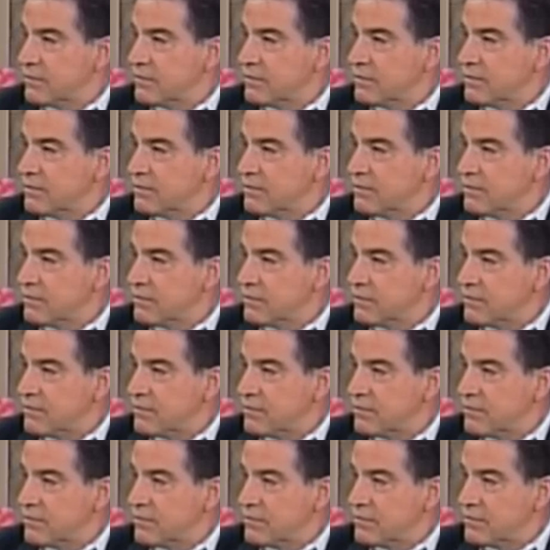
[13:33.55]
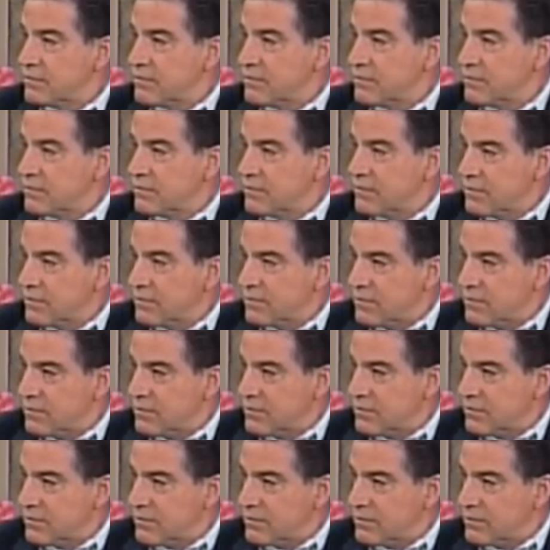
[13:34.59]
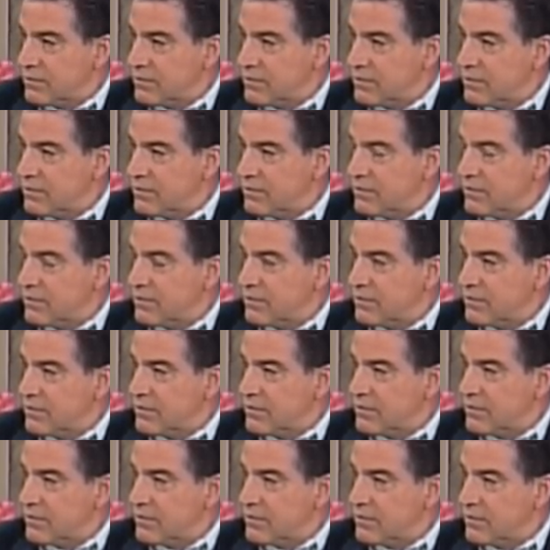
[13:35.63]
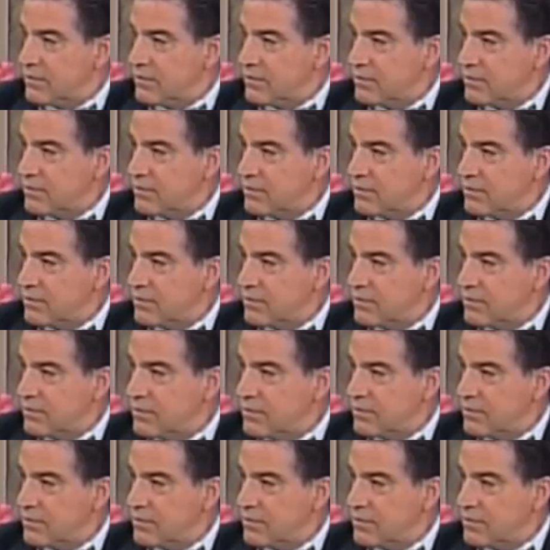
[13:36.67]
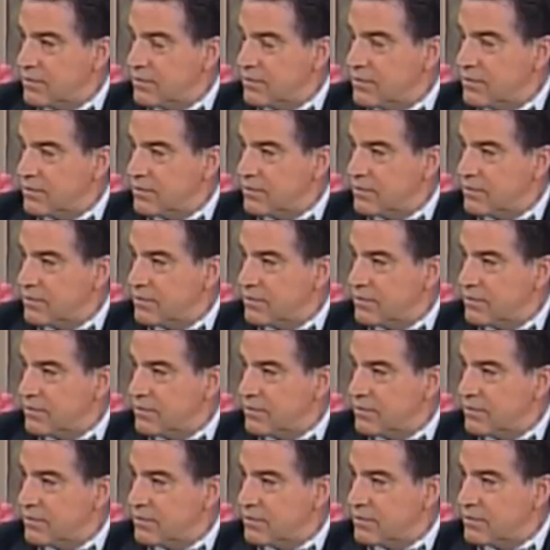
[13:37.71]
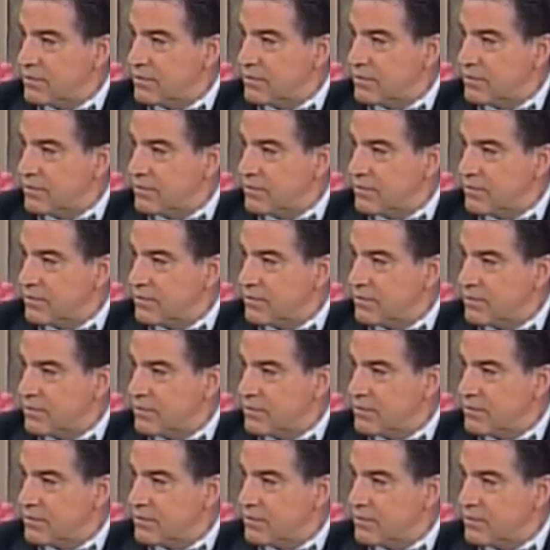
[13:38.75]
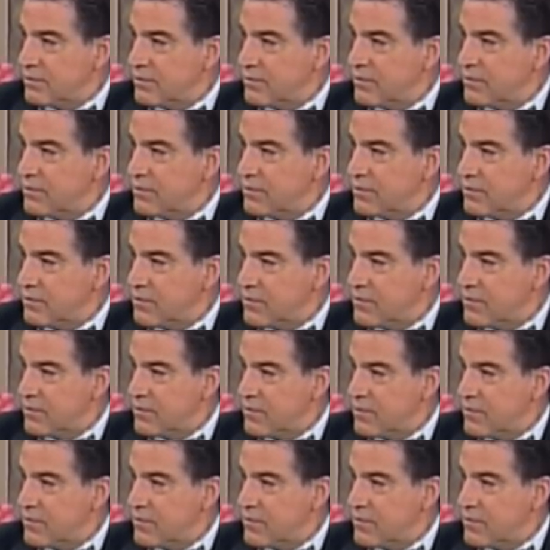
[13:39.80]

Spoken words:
This person isn't speaking.